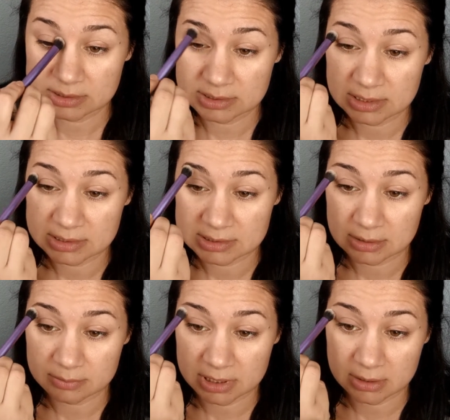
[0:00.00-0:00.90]
This is not
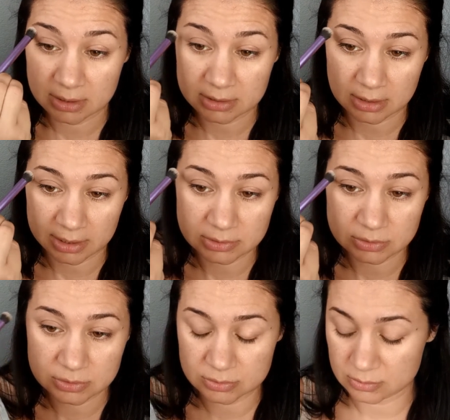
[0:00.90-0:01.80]
something I like
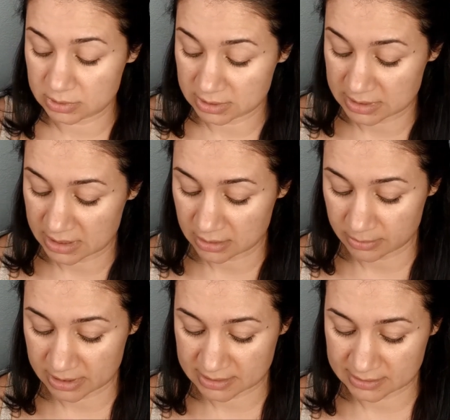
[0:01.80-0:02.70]
to do on a daily
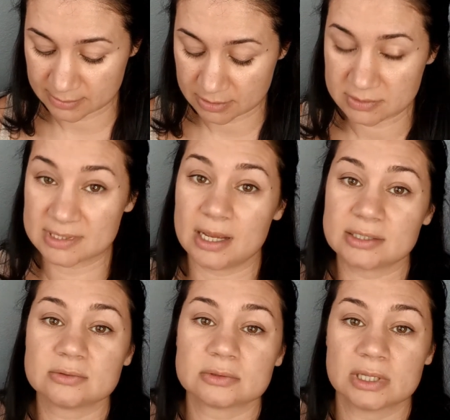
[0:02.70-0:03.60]
basis because
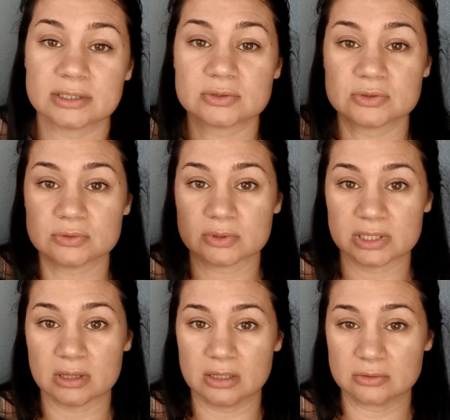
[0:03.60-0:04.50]
I don't like to do
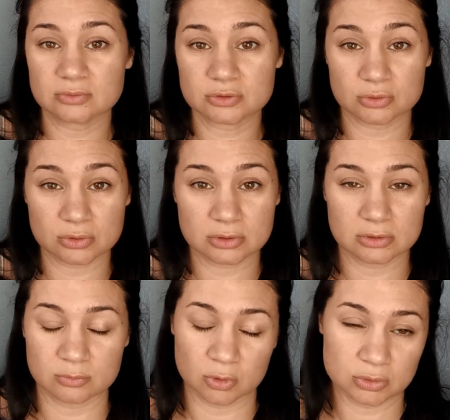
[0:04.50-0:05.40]
a lot of
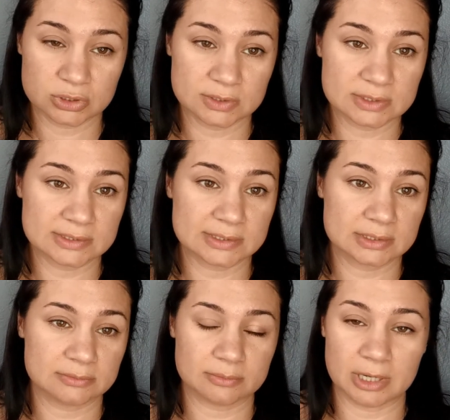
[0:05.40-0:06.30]
circular
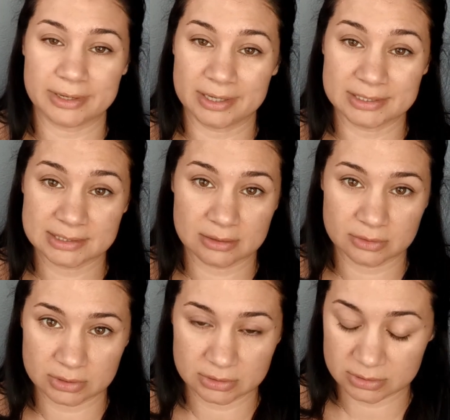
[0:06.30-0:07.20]
motions. My eyes are
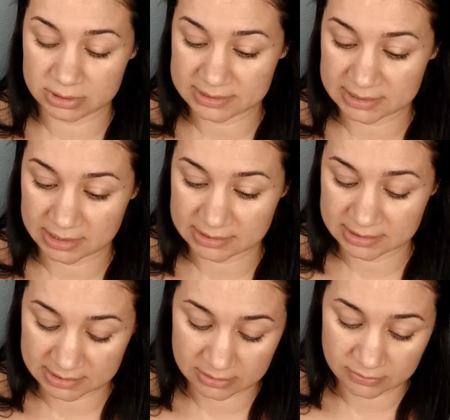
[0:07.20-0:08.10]
really, really
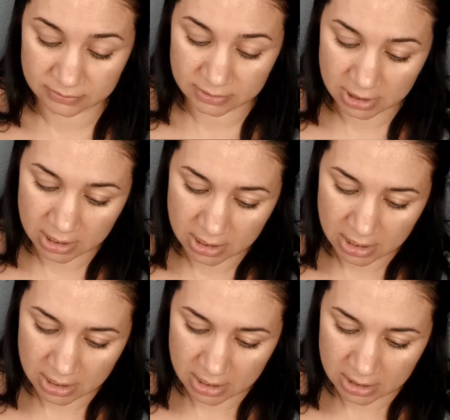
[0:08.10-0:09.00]
sensitive.
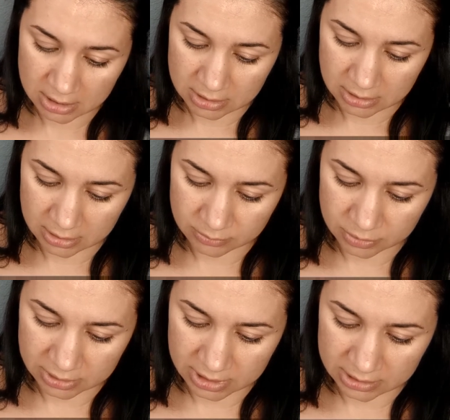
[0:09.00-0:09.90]
I'm
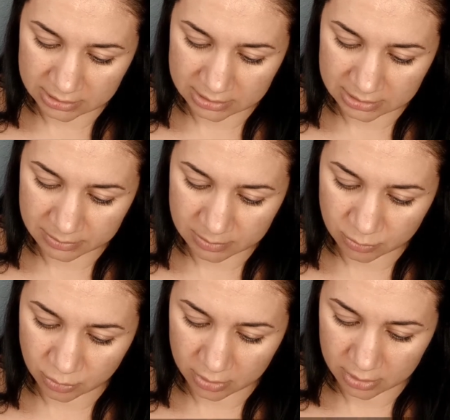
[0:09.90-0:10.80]
gonna get a little bit
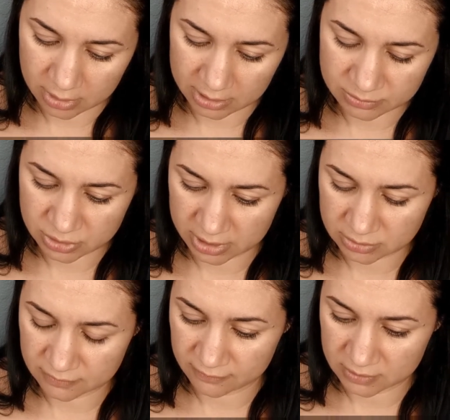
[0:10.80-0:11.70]
more. I'm
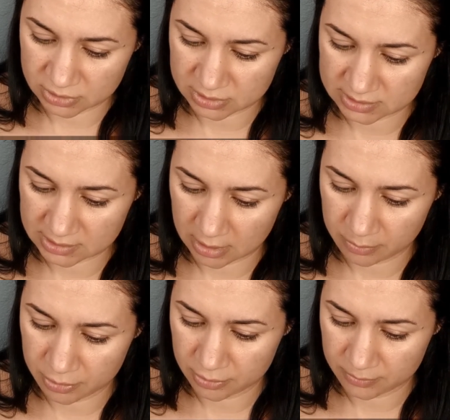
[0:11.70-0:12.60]
trying to finish this up.